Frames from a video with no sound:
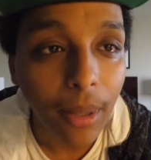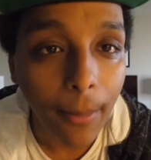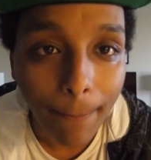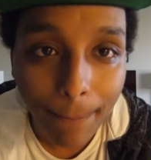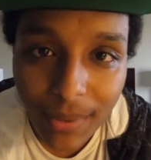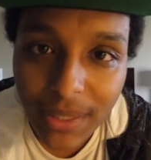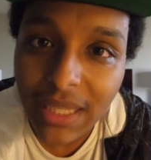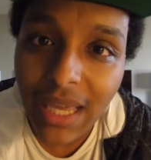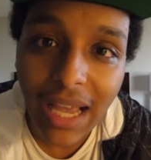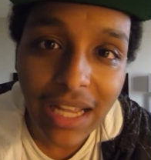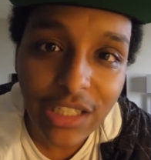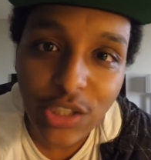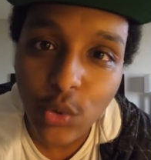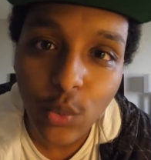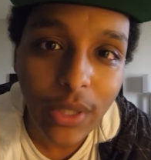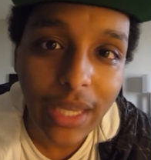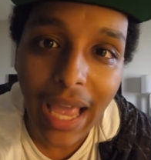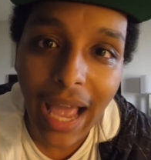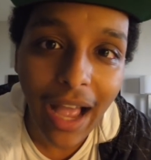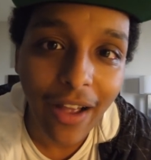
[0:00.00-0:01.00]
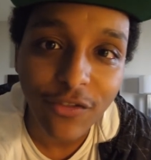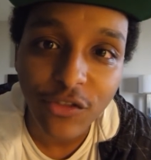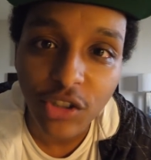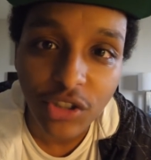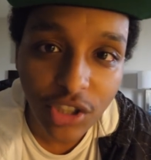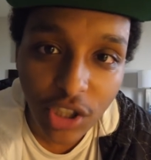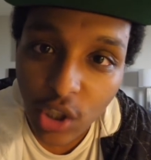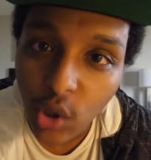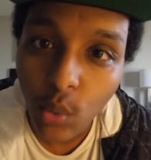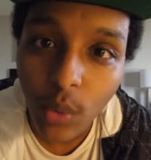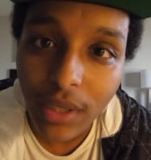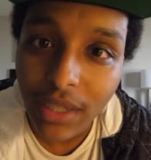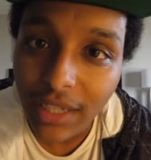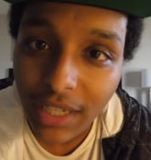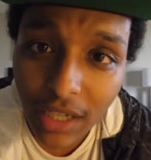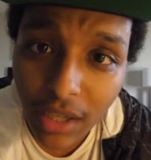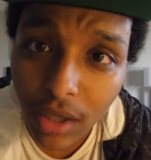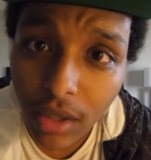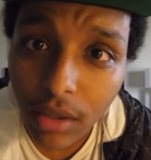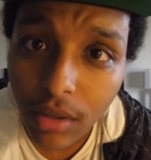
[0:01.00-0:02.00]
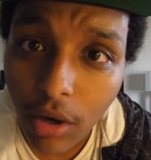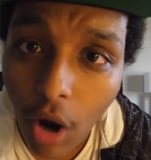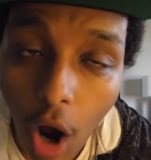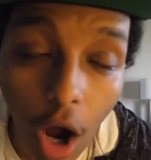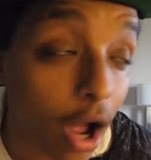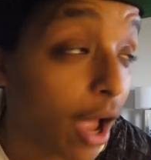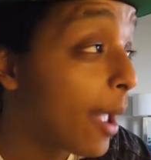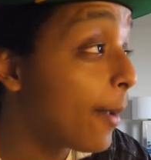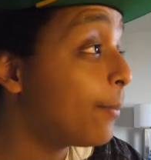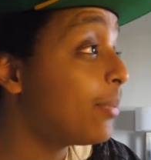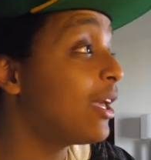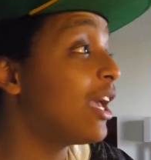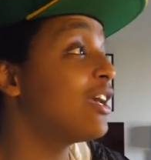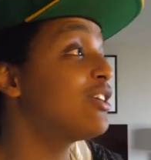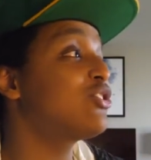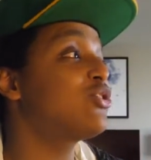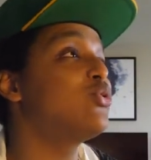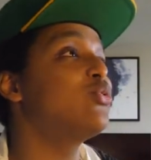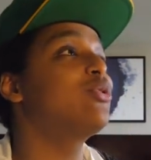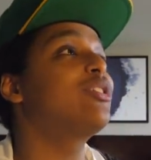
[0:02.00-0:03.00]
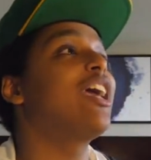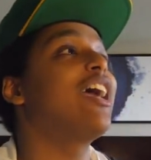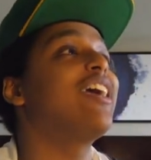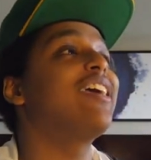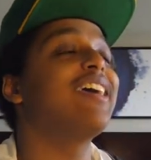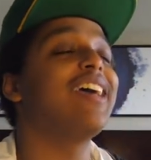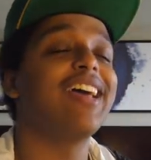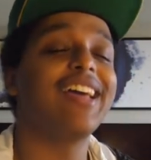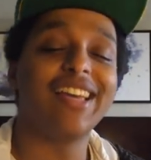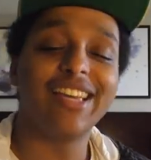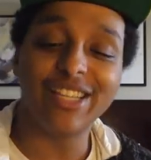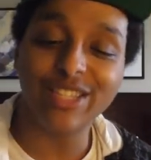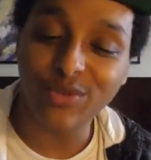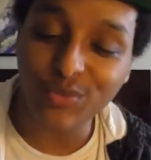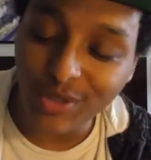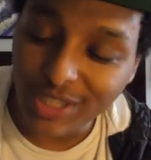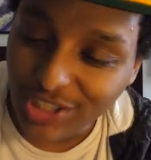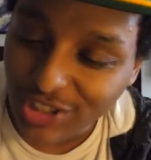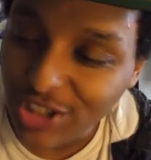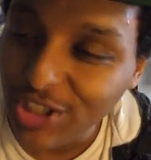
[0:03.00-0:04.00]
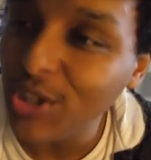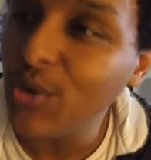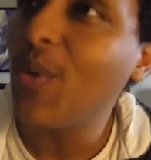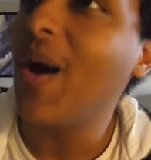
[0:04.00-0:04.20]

the BS we have to deal with here on NBA 2K is reaching new